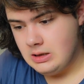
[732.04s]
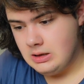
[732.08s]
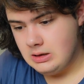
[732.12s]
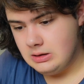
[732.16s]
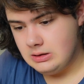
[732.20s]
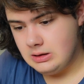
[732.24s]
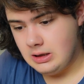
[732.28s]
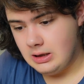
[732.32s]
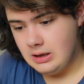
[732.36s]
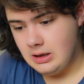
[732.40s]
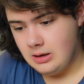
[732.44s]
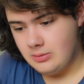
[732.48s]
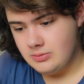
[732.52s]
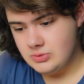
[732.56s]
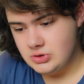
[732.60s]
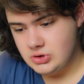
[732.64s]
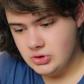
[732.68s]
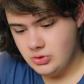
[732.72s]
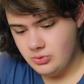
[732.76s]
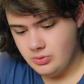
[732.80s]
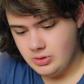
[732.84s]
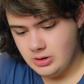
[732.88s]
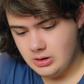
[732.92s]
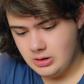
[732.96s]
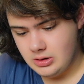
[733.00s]
Like I'm
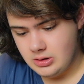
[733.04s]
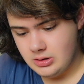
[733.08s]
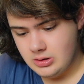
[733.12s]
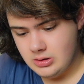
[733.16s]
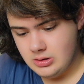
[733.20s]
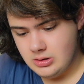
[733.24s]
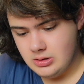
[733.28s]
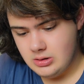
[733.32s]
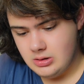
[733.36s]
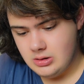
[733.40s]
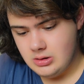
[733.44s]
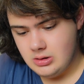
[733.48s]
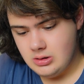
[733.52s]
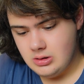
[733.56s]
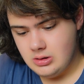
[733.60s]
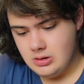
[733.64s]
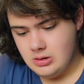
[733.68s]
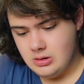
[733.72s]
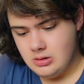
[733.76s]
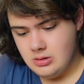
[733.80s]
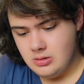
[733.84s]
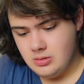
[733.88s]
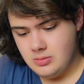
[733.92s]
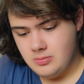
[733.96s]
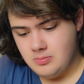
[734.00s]
doing
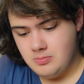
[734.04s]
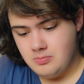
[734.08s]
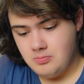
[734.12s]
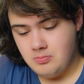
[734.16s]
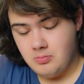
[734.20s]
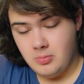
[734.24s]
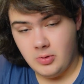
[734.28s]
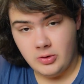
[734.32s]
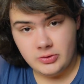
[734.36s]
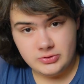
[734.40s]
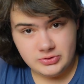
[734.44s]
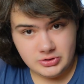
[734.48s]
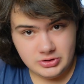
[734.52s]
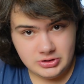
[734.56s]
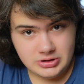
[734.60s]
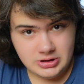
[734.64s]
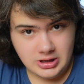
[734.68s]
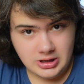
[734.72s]
most of the